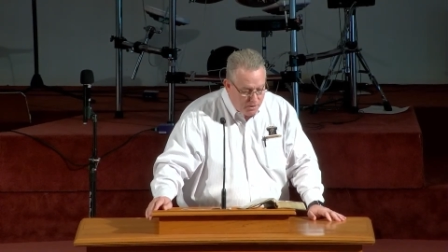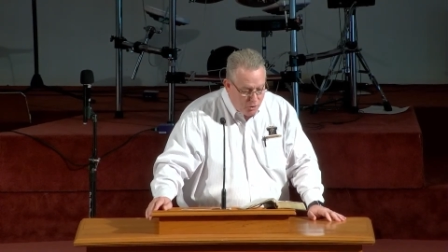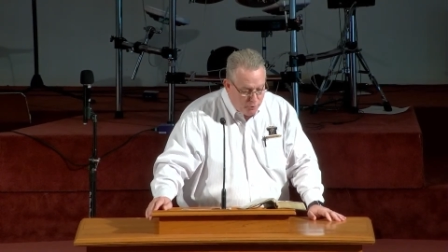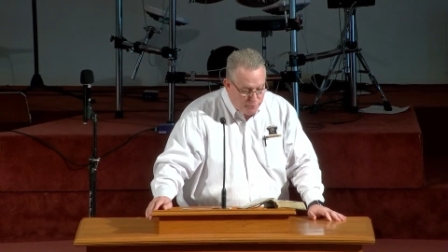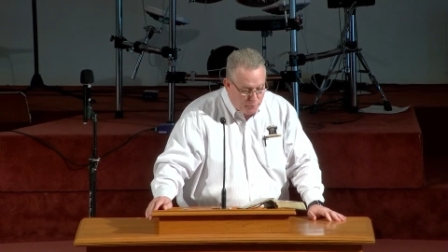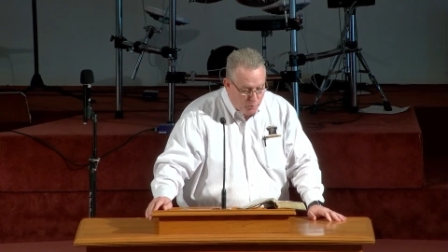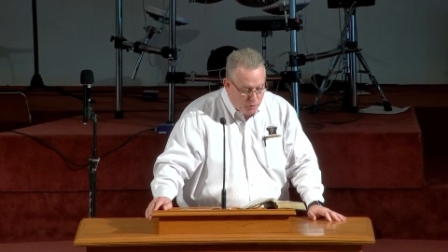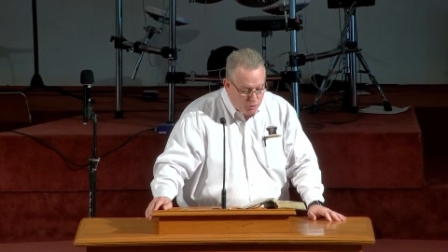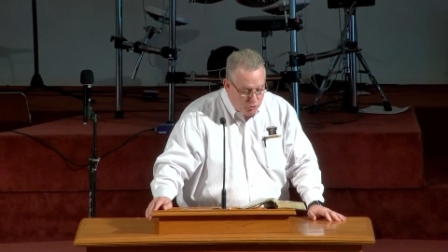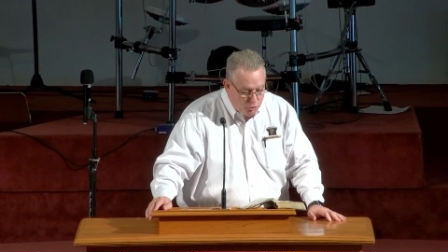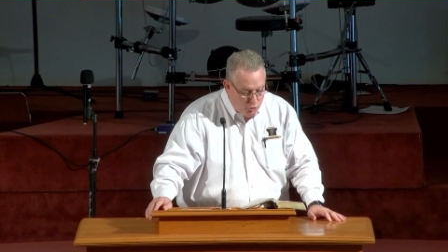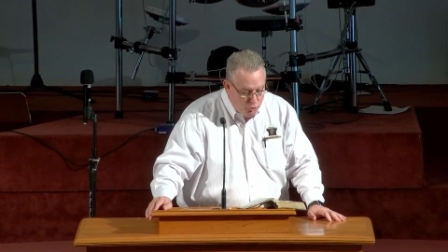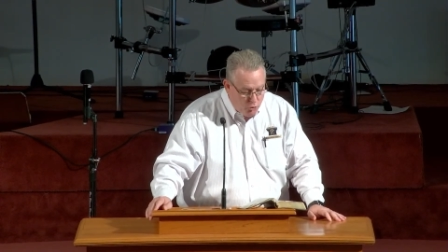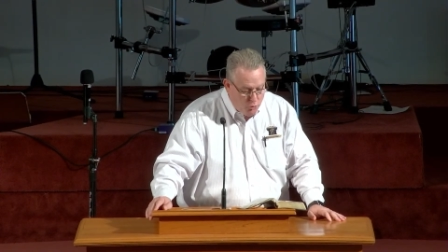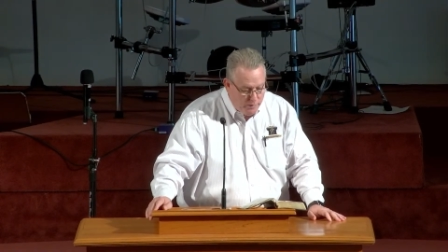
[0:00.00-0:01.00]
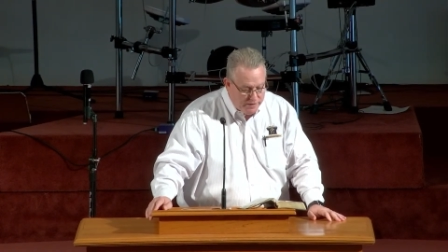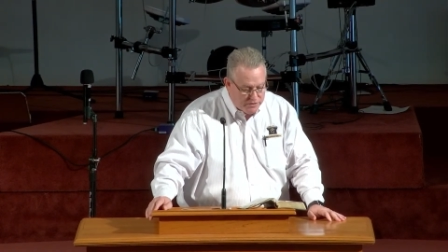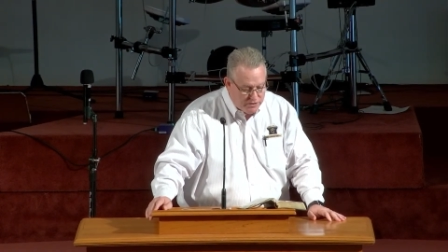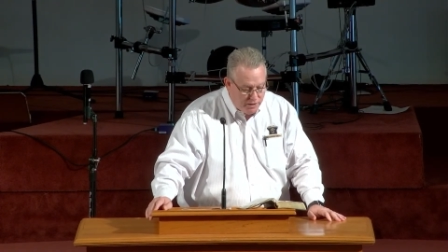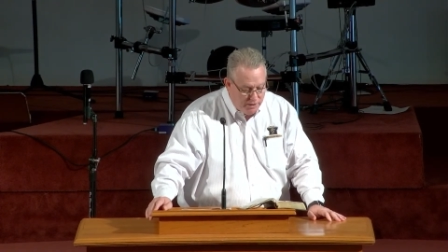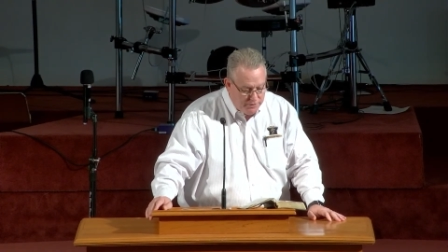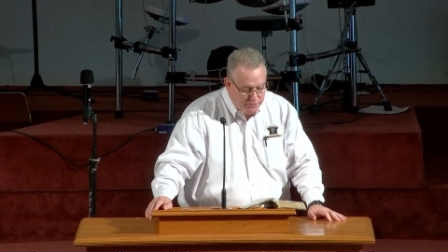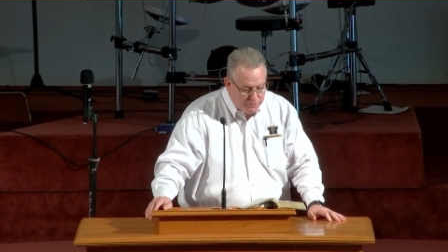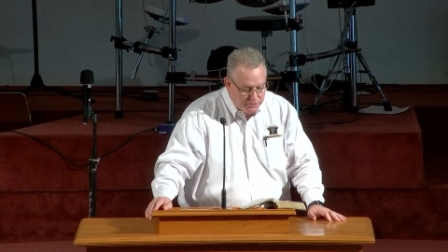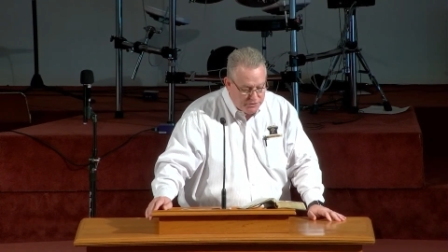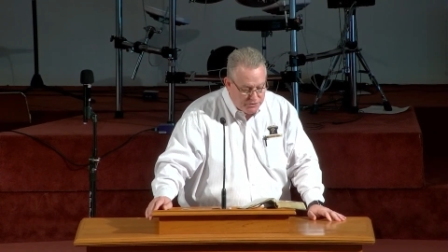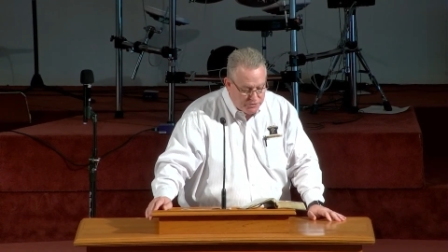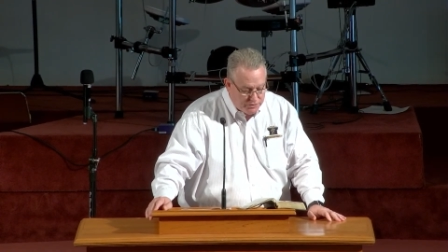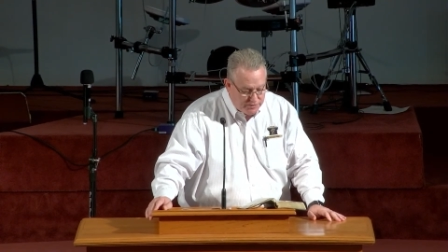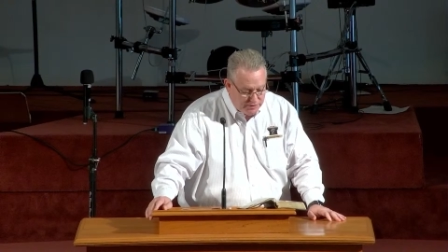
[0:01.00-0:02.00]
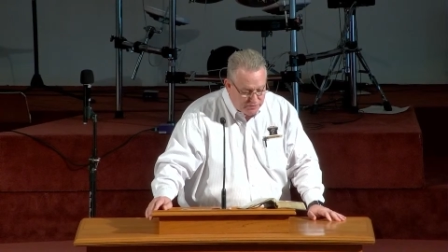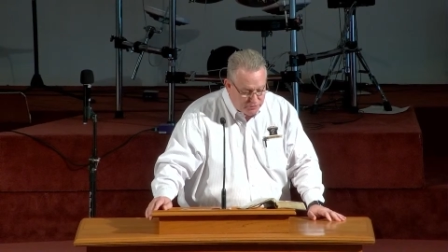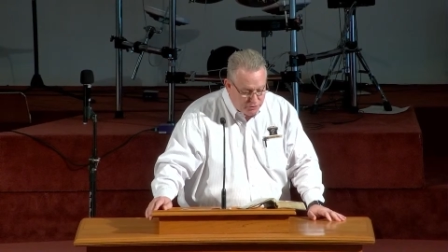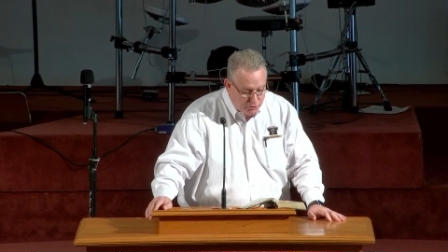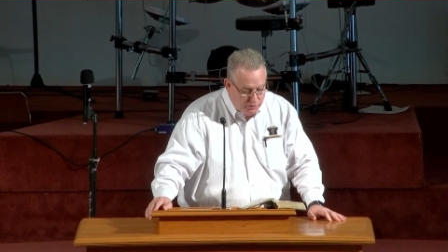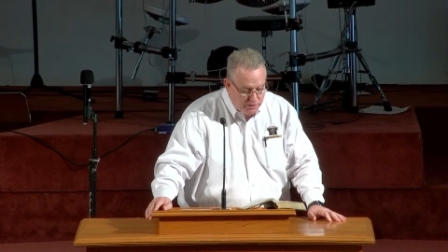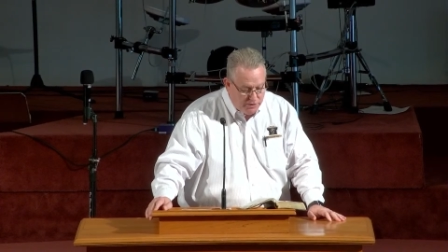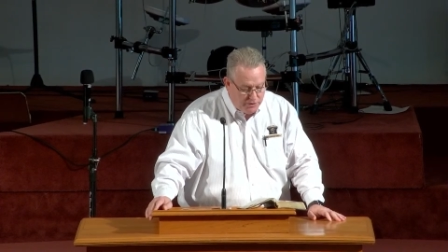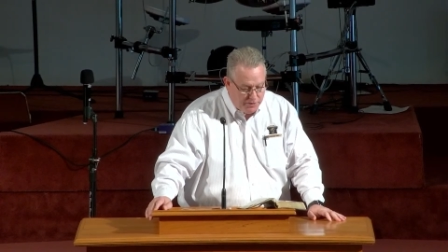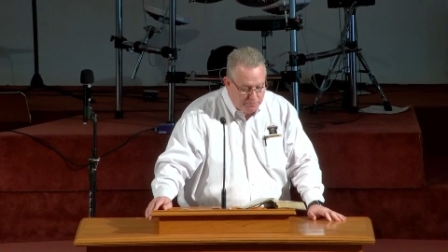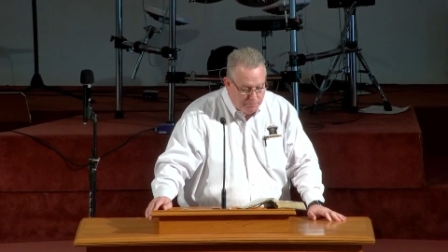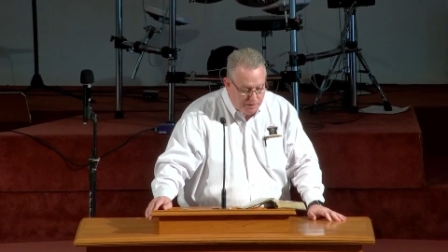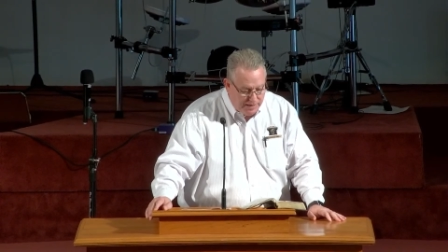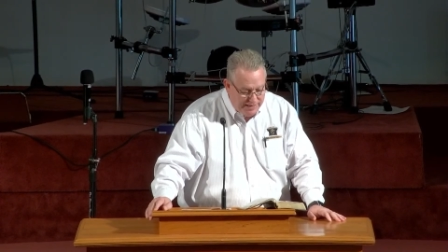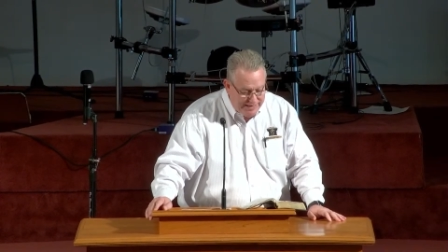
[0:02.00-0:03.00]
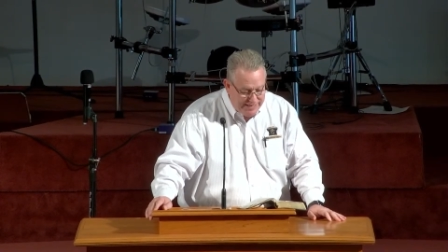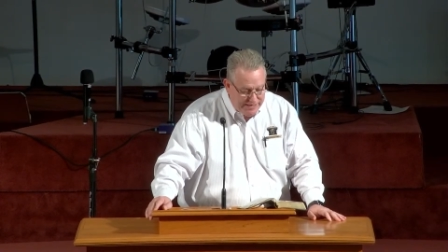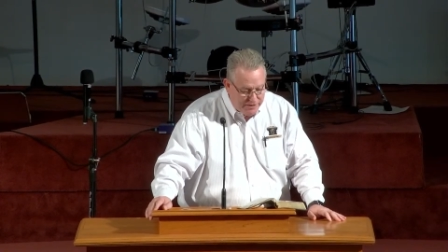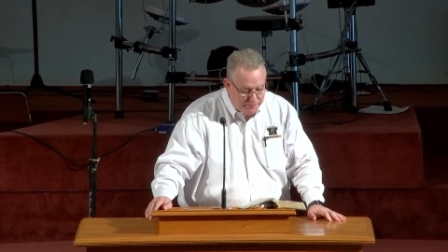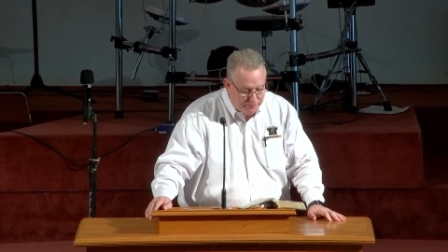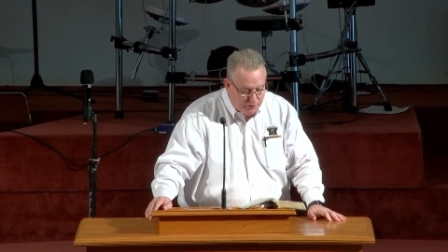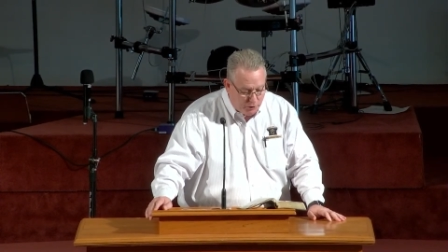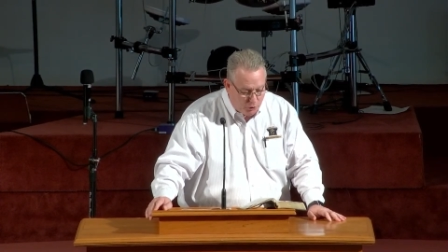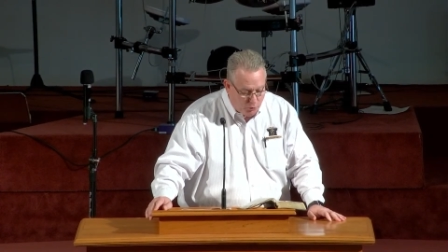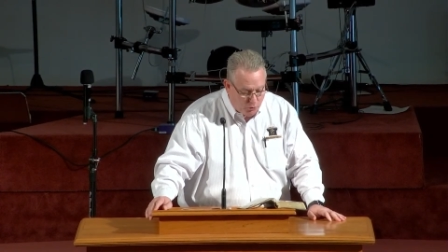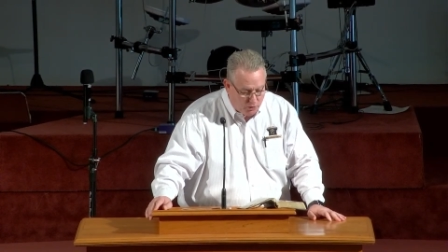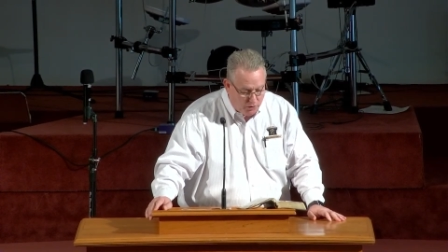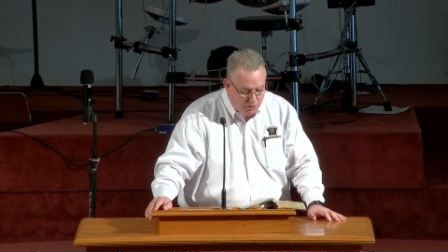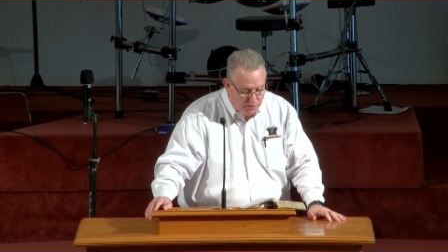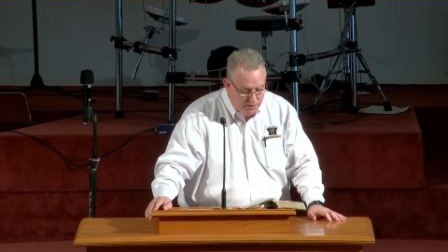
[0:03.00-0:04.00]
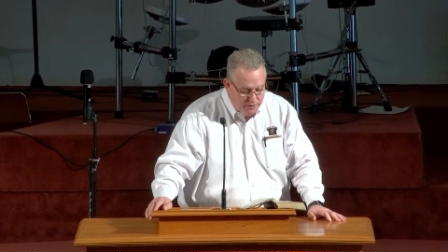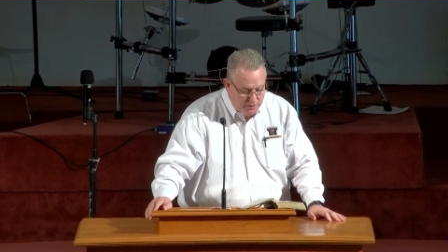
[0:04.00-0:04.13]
For who has understood the mind of the Lord